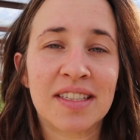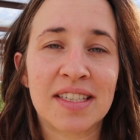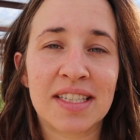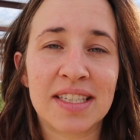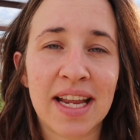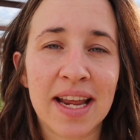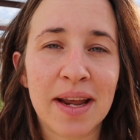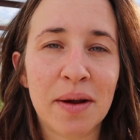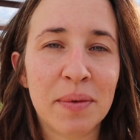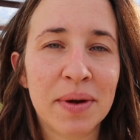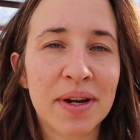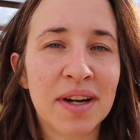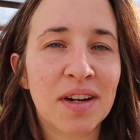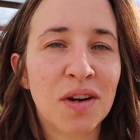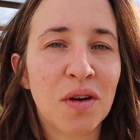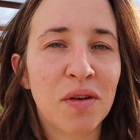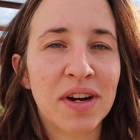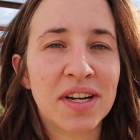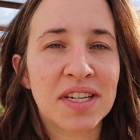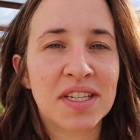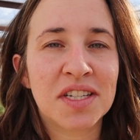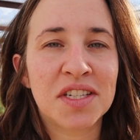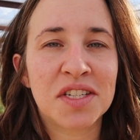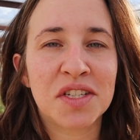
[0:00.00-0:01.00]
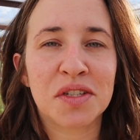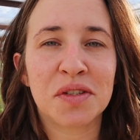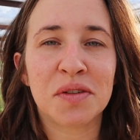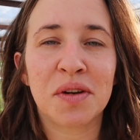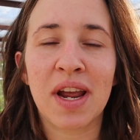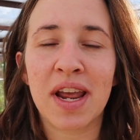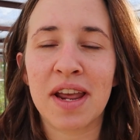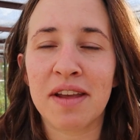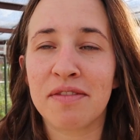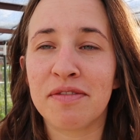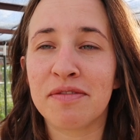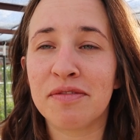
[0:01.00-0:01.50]
Today we are going to
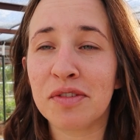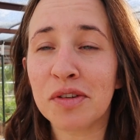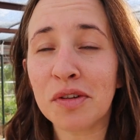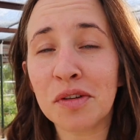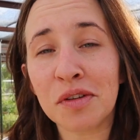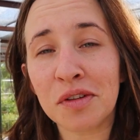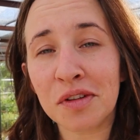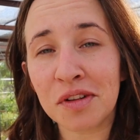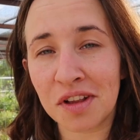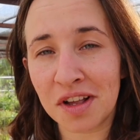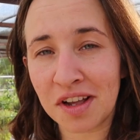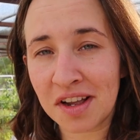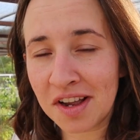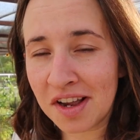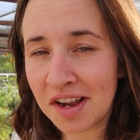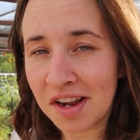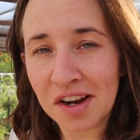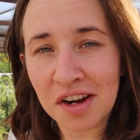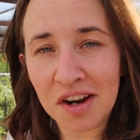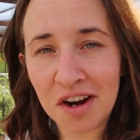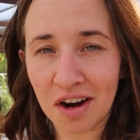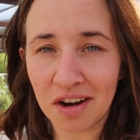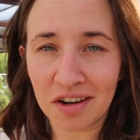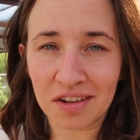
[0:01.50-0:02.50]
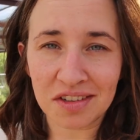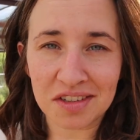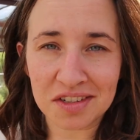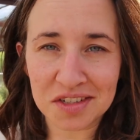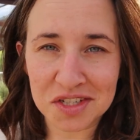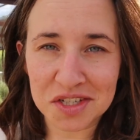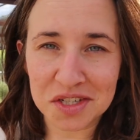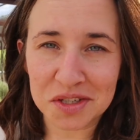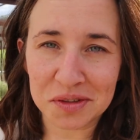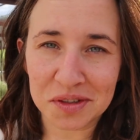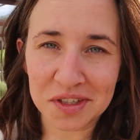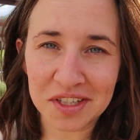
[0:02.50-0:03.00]
do a full
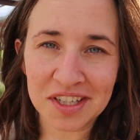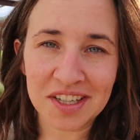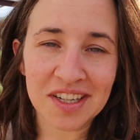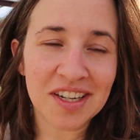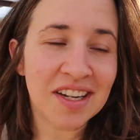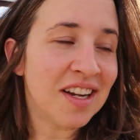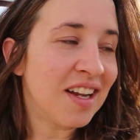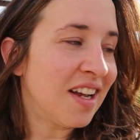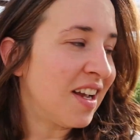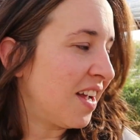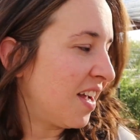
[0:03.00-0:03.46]
garden tour